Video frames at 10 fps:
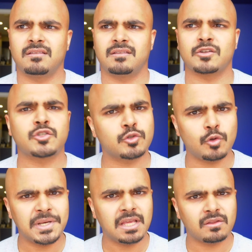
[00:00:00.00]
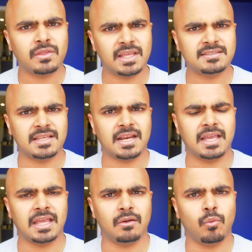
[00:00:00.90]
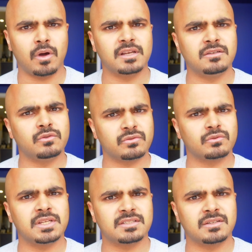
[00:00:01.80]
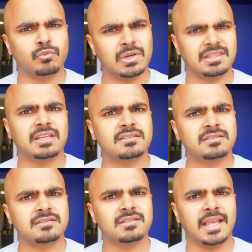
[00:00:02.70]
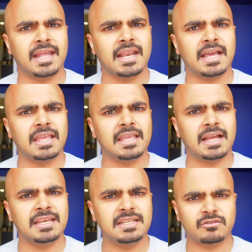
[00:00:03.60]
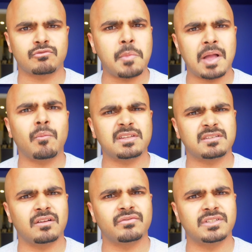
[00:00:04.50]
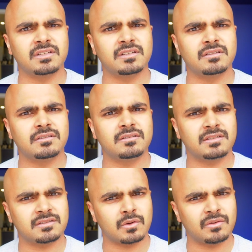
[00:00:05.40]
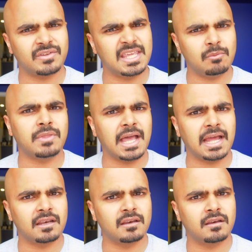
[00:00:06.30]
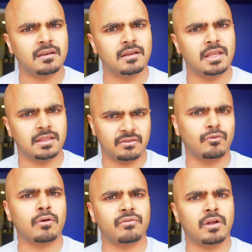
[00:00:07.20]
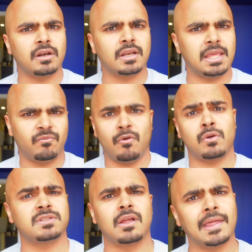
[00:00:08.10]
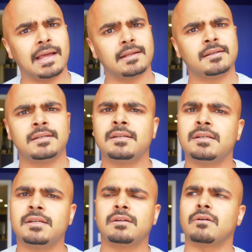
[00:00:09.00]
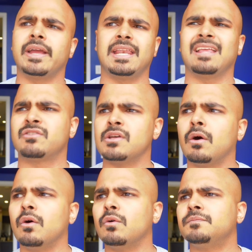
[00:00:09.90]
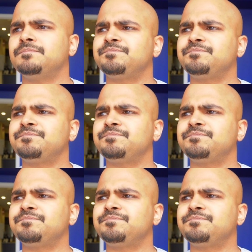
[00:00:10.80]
there's so many other things that I want to do through this and with this, and I need to remind myself to sort of keep that in the forefront and keep focus on that, right? And so